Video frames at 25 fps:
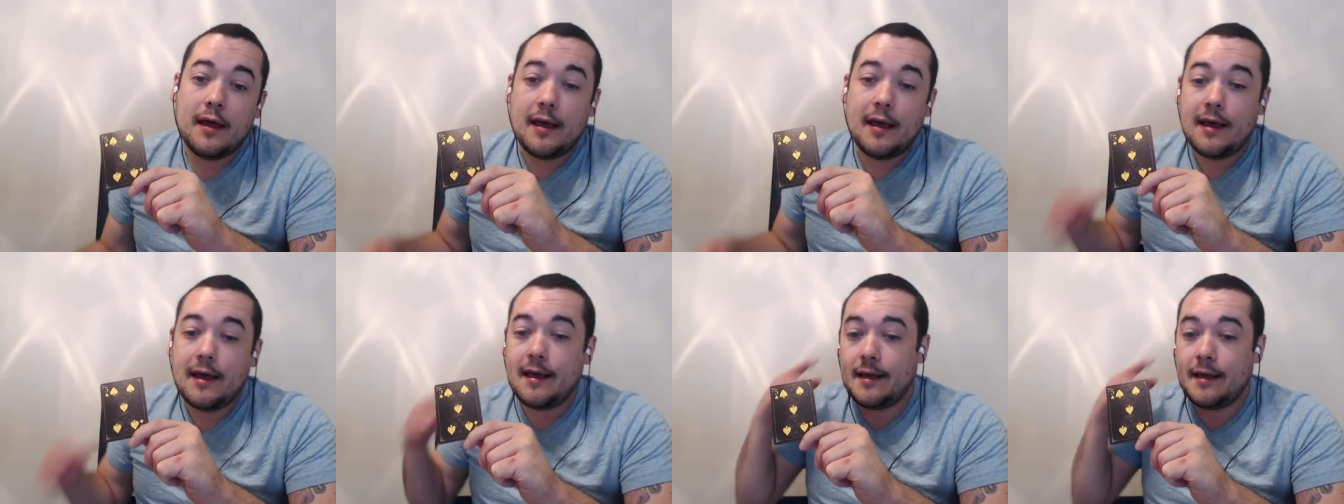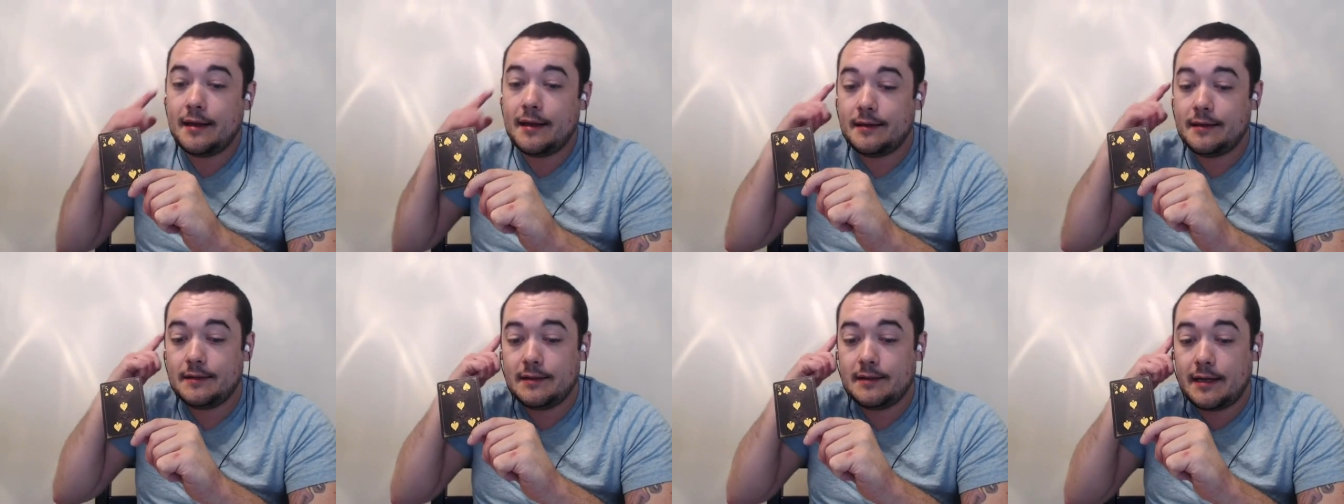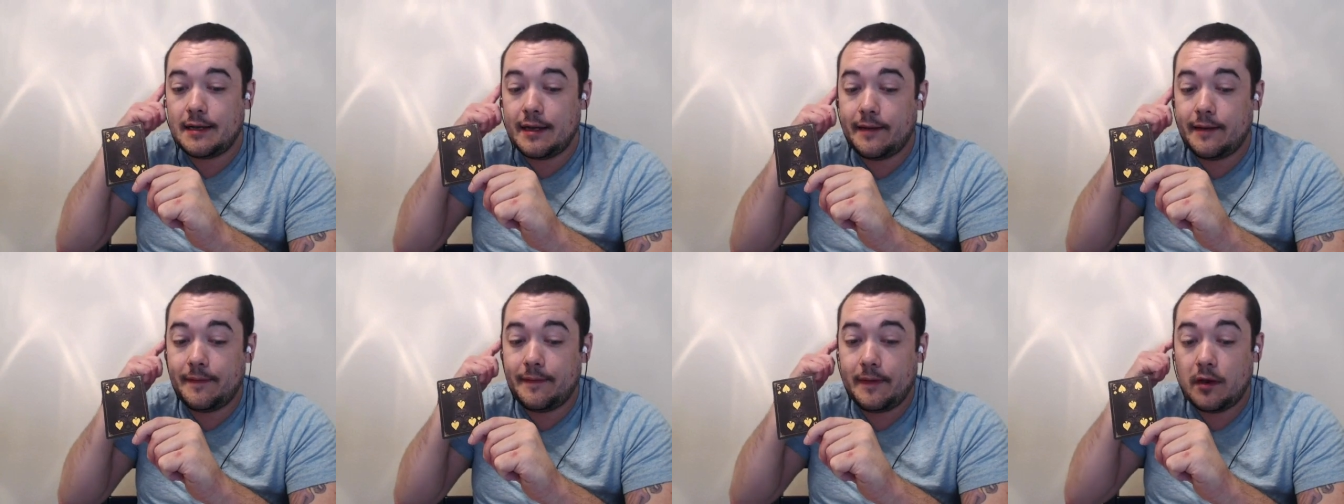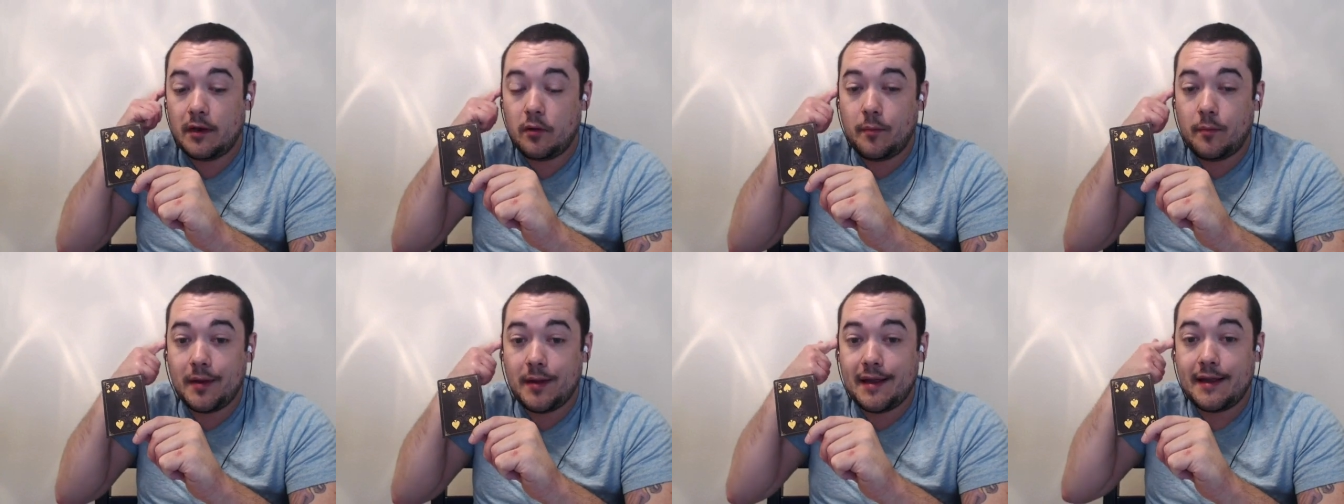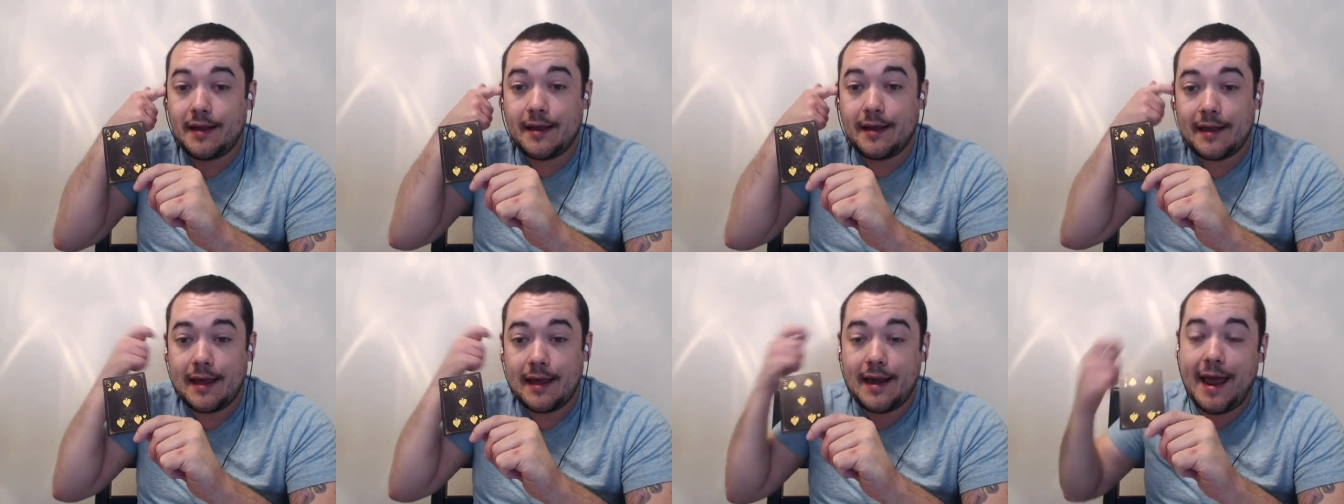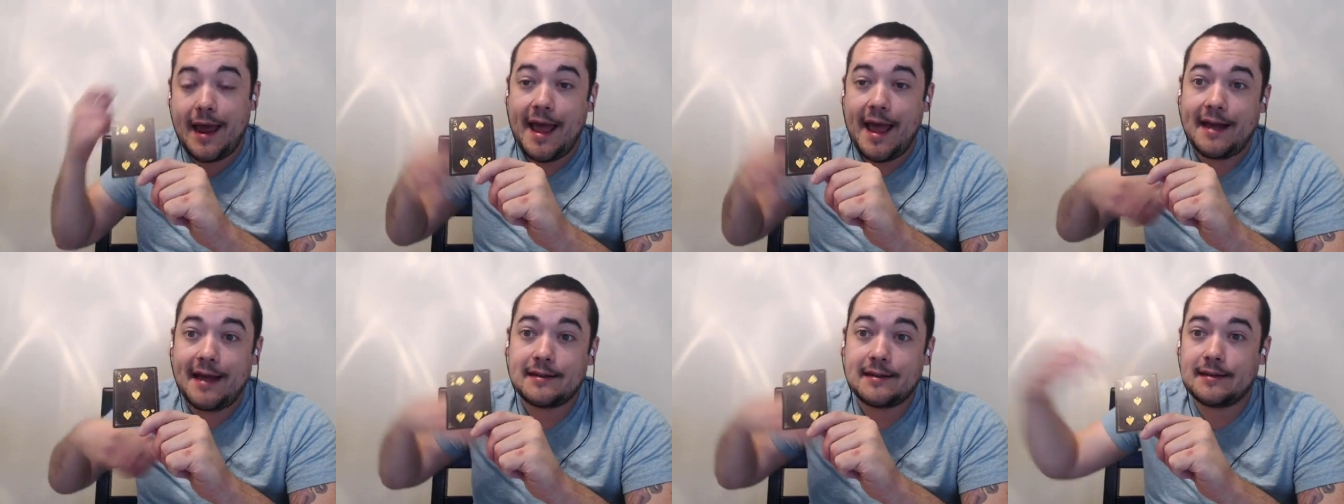And, uh, you know, but again,
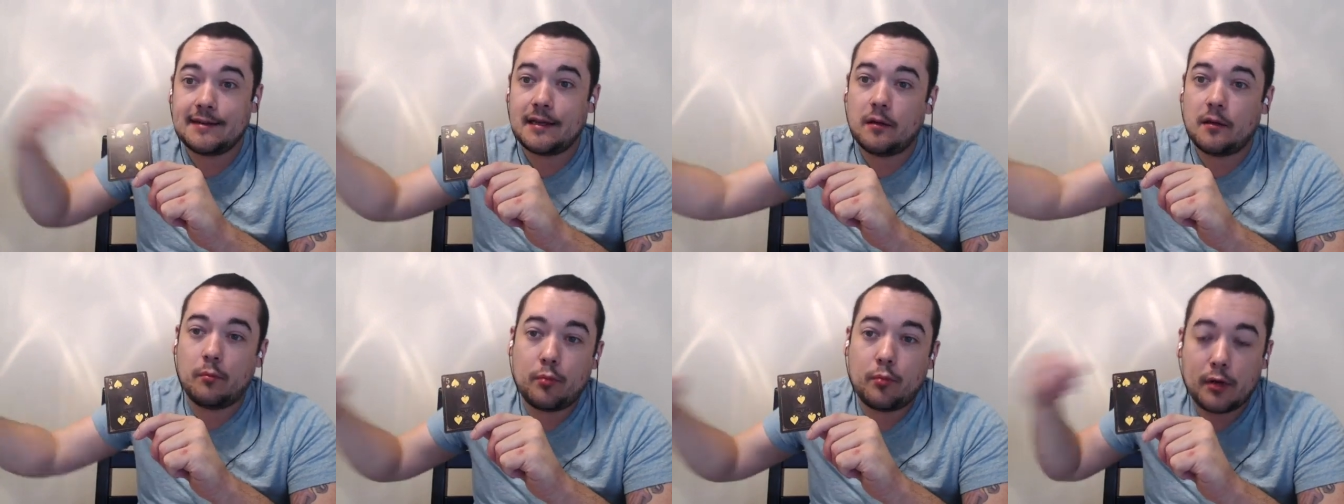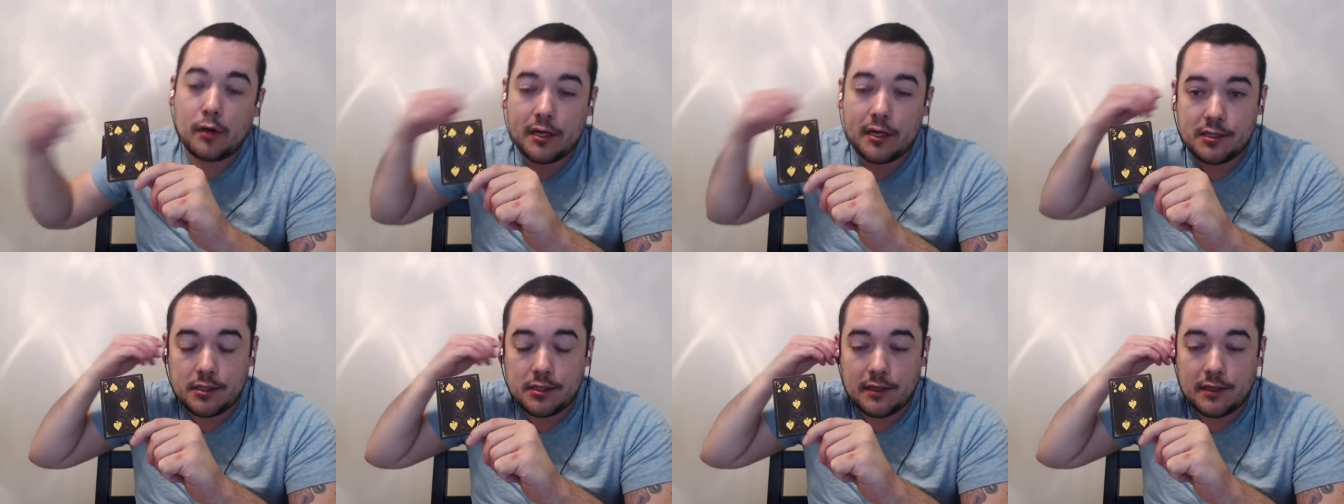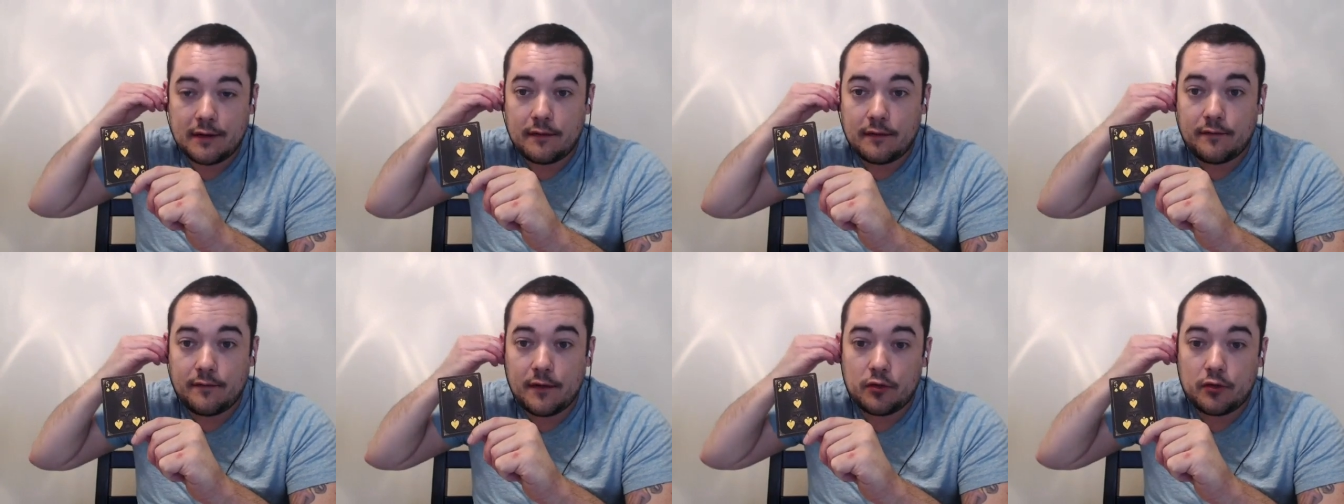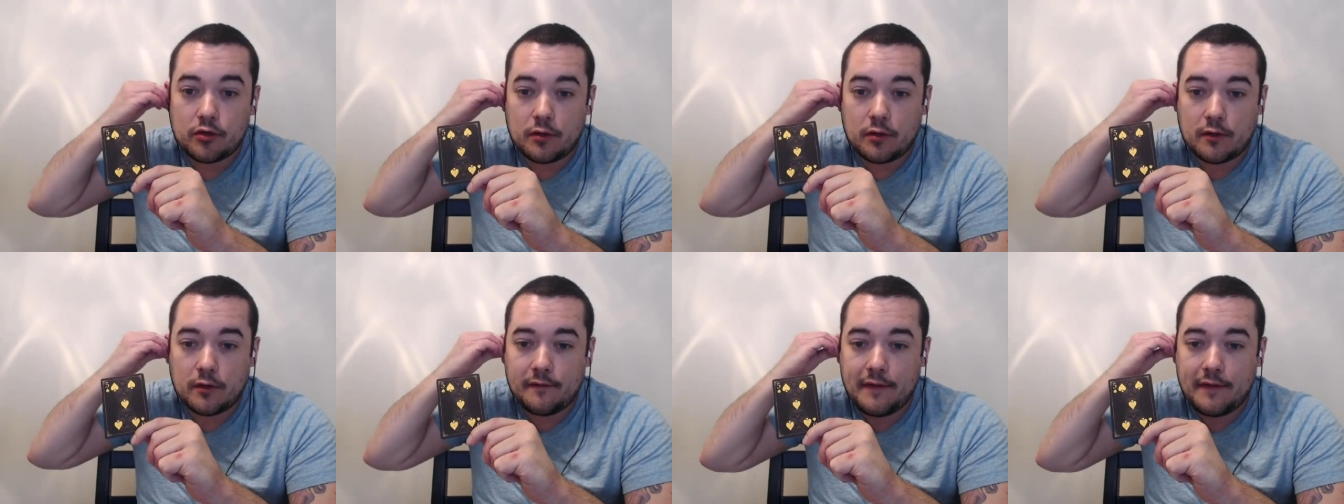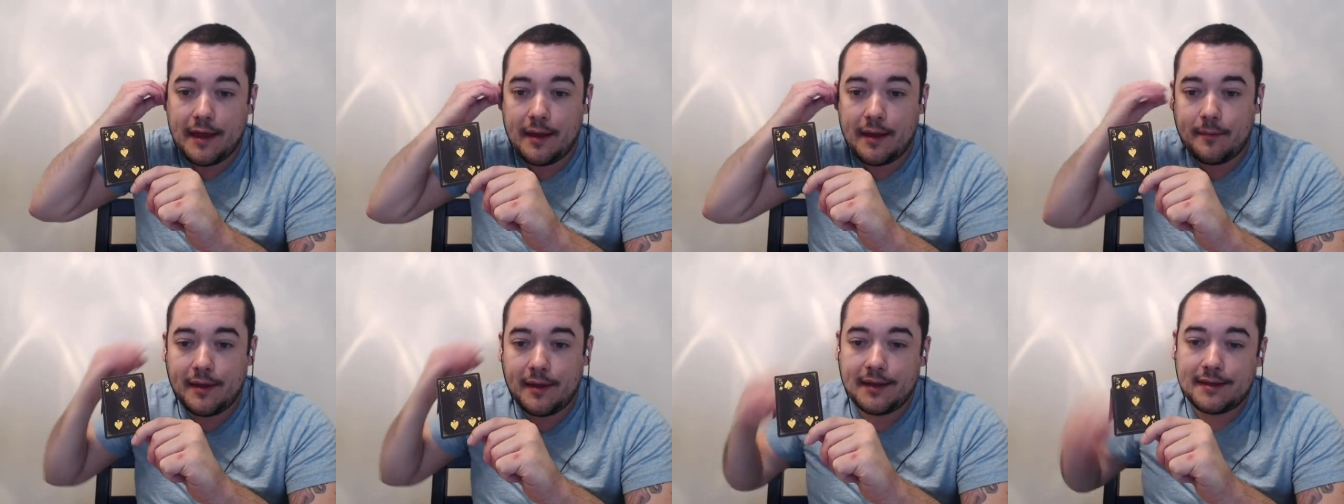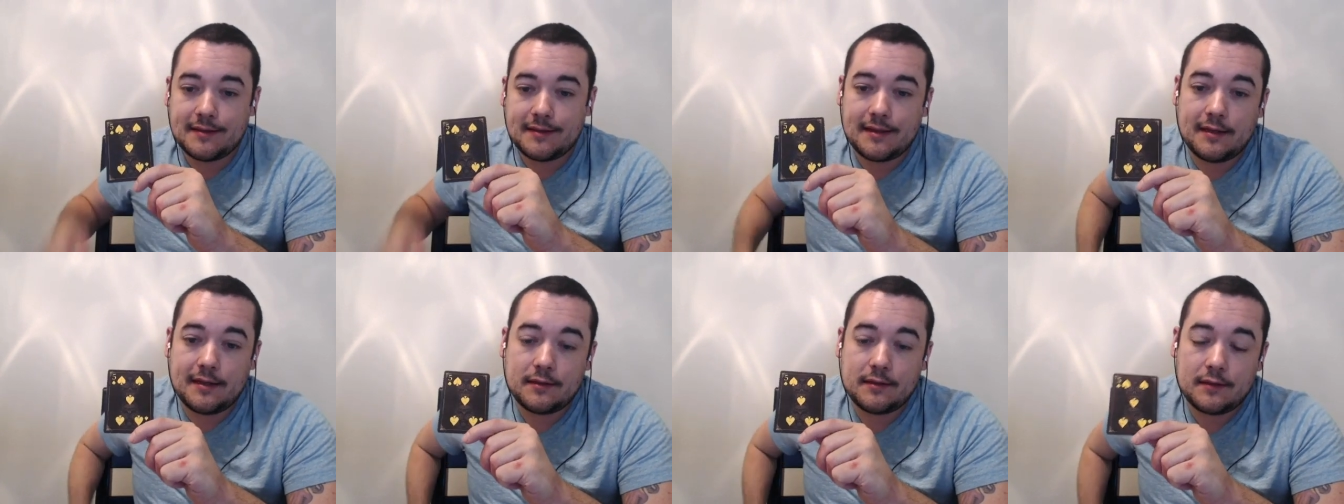acts like a bridge in the future, if that
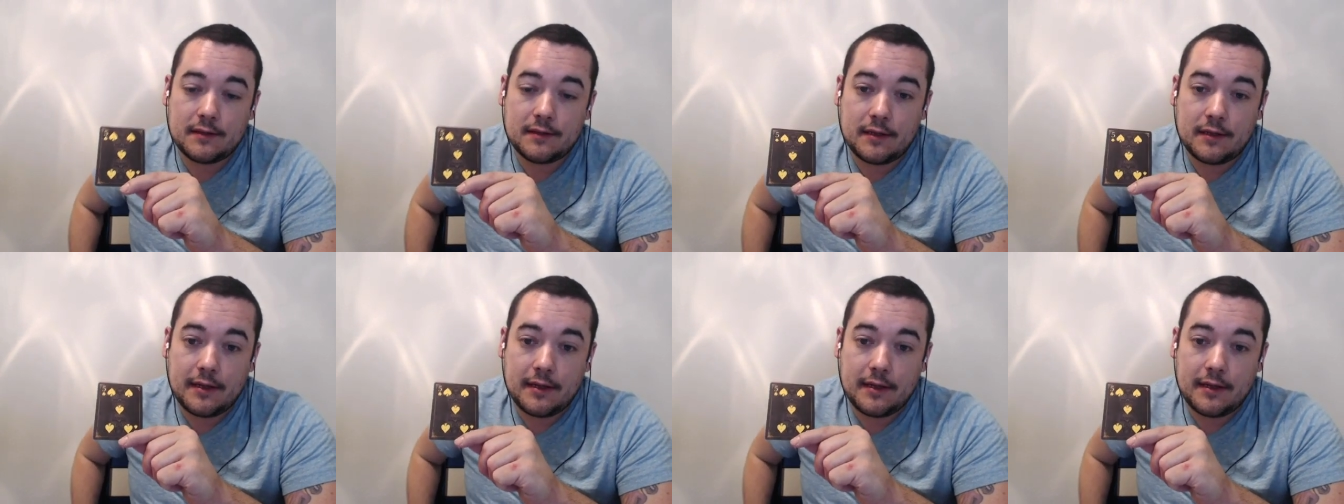makes sense.